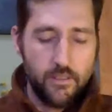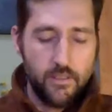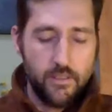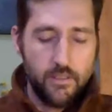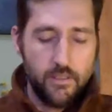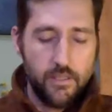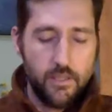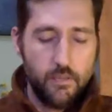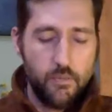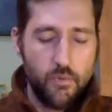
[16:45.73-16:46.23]

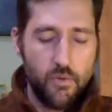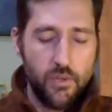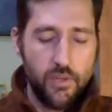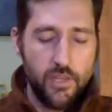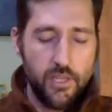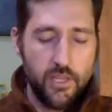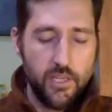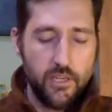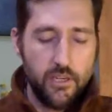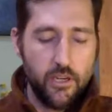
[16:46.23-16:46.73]
someone
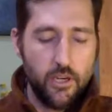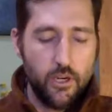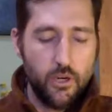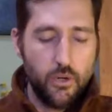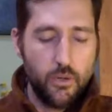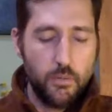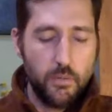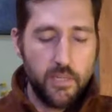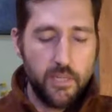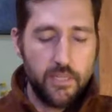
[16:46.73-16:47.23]
that you
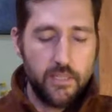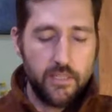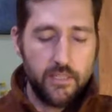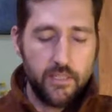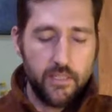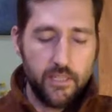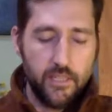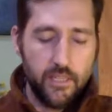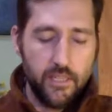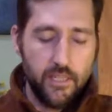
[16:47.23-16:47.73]
know but
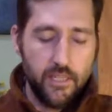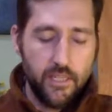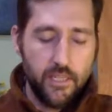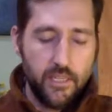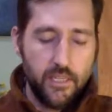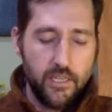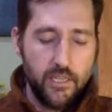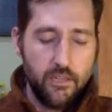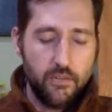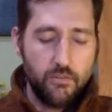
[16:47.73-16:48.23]

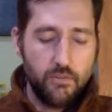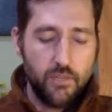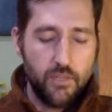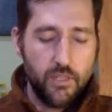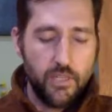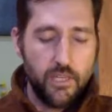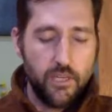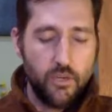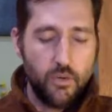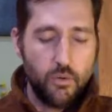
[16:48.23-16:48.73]
you don't really
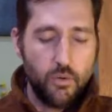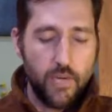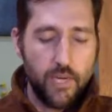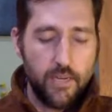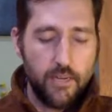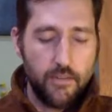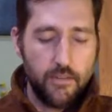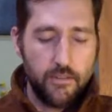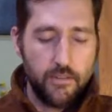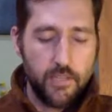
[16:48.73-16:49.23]
know
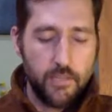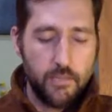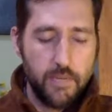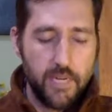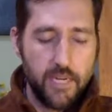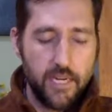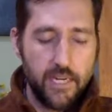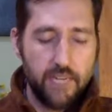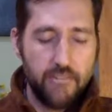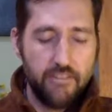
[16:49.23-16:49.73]
well. You may
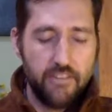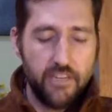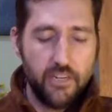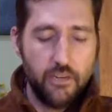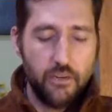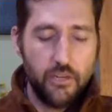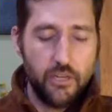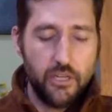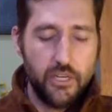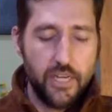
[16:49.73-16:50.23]
not even
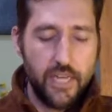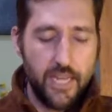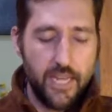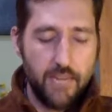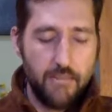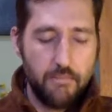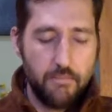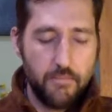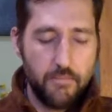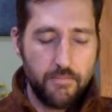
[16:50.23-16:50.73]
know their
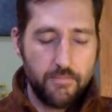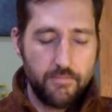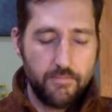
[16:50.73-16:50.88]
name.